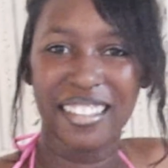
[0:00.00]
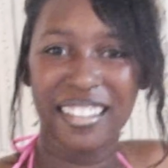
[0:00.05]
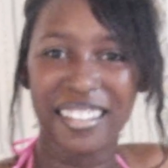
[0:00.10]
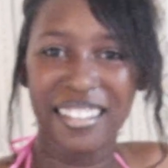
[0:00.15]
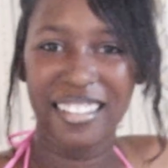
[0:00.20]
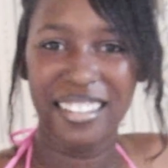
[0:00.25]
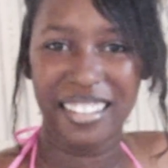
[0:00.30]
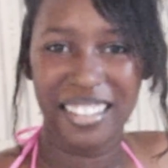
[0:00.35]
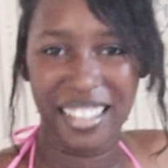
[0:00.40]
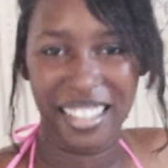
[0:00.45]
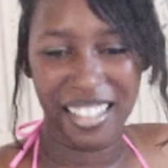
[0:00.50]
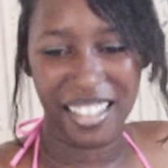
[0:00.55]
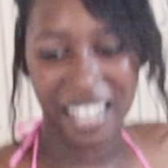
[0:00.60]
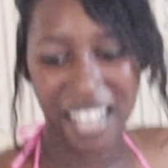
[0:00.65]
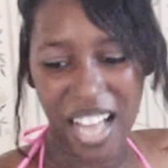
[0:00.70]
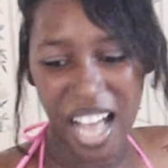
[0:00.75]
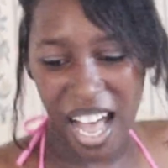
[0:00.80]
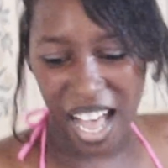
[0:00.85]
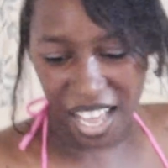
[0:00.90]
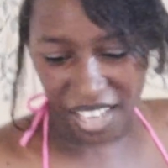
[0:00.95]
You, you got other, yeah. you
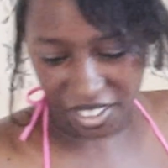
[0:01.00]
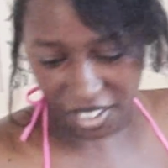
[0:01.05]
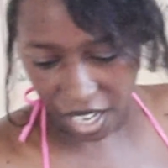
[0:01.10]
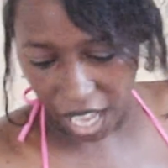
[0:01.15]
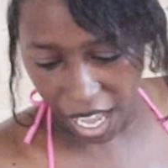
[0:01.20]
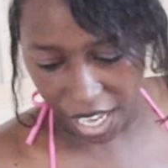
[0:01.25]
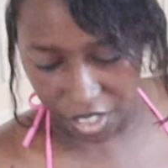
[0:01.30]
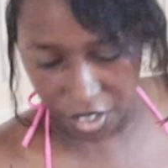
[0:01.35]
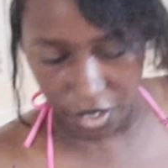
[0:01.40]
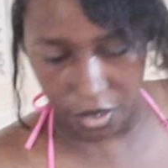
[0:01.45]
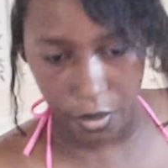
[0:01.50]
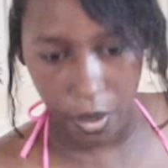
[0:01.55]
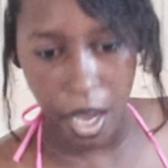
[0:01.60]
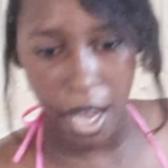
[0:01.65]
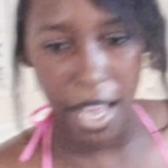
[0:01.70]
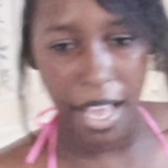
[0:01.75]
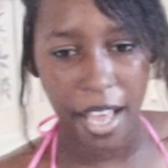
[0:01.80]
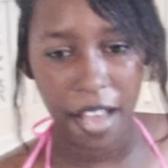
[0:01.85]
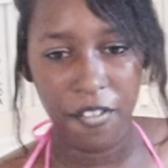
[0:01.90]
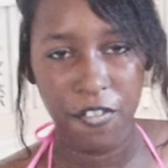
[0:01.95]
got your own I, shit I going. I on.